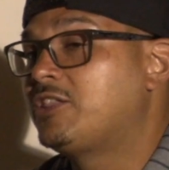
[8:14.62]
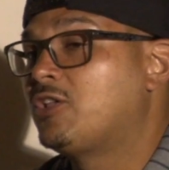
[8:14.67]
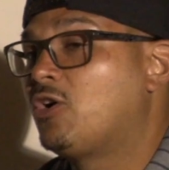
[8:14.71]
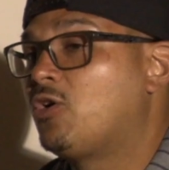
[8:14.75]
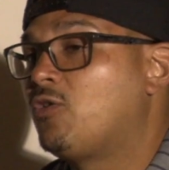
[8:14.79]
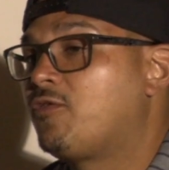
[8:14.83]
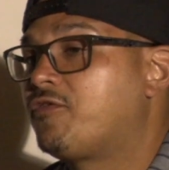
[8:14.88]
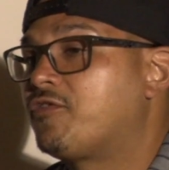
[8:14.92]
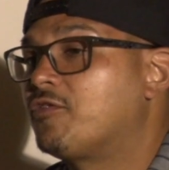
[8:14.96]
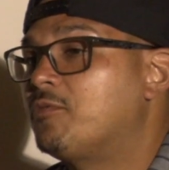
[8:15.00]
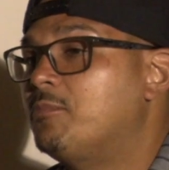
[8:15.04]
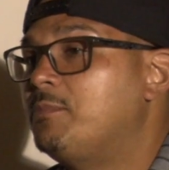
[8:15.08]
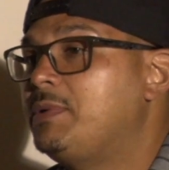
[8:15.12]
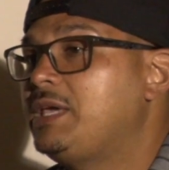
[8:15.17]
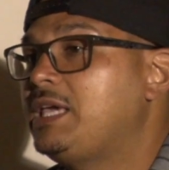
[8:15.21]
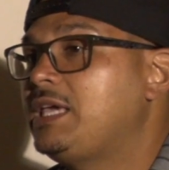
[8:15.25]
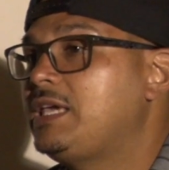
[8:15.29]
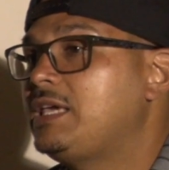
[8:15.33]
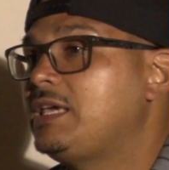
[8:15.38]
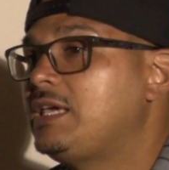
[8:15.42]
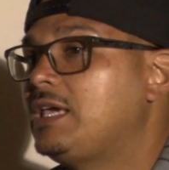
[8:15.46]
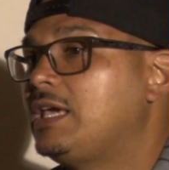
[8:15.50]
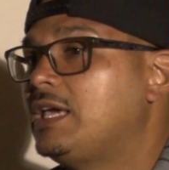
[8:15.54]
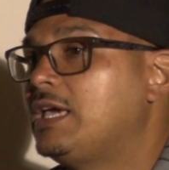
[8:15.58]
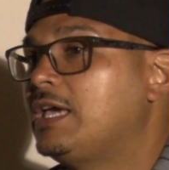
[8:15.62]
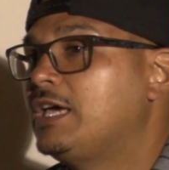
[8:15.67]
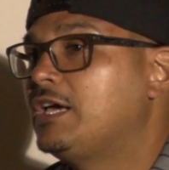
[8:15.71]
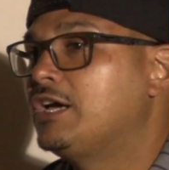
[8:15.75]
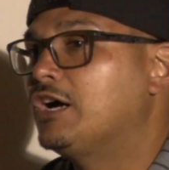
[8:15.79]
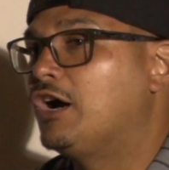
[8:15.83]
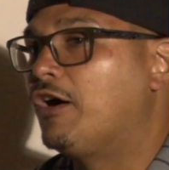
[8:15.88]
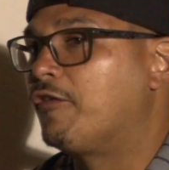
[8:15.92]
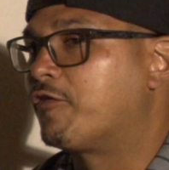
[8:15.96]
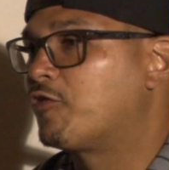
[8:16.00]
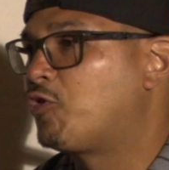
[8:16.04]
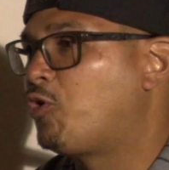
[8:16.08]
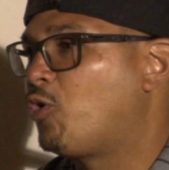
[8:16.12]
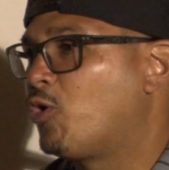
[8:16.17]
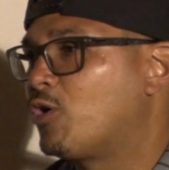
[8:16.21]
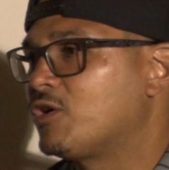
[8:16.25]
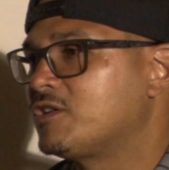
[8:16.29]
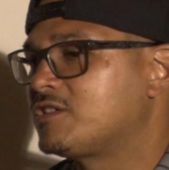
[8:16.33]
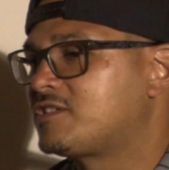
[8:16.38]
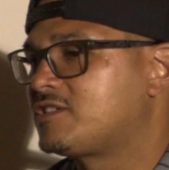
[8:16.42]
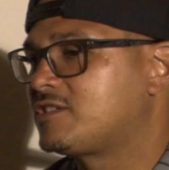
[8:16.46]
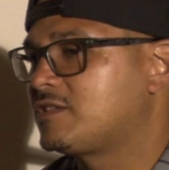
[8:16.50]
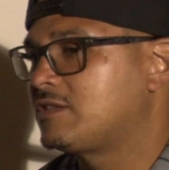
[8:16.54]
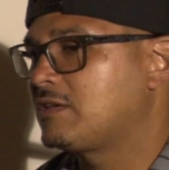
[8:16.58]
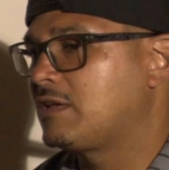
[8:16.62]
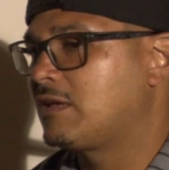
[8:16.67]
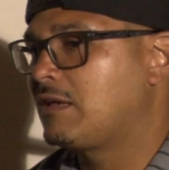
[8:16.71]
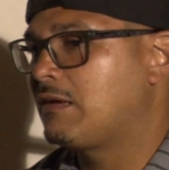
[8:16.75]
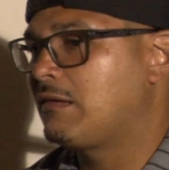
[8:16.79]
I know for me, of course,